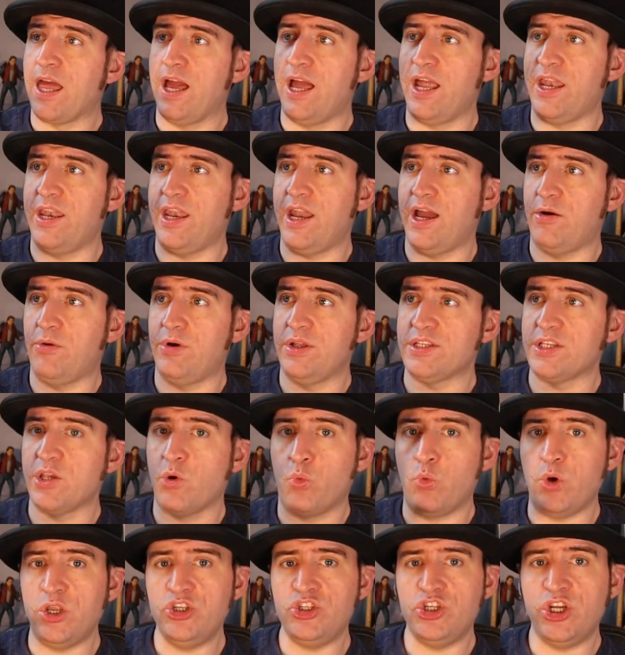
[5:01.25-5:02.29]
And now it's a
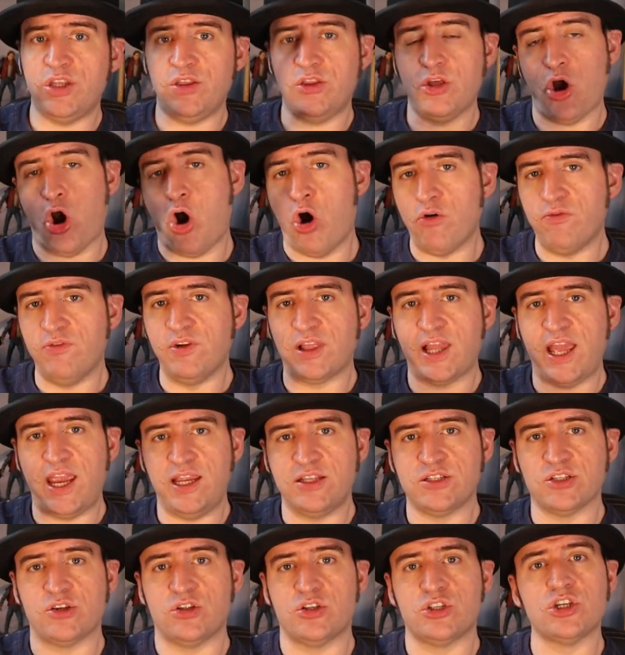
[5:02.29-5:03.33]
widget that
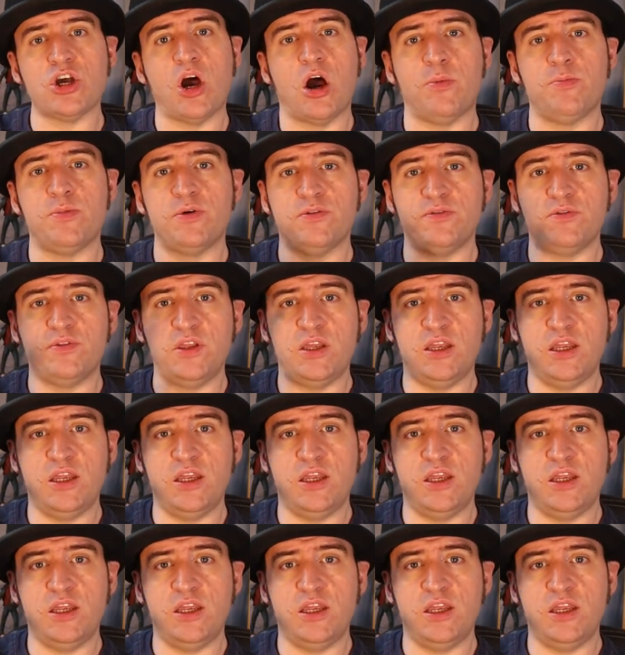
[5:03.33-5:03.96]
overlays on top of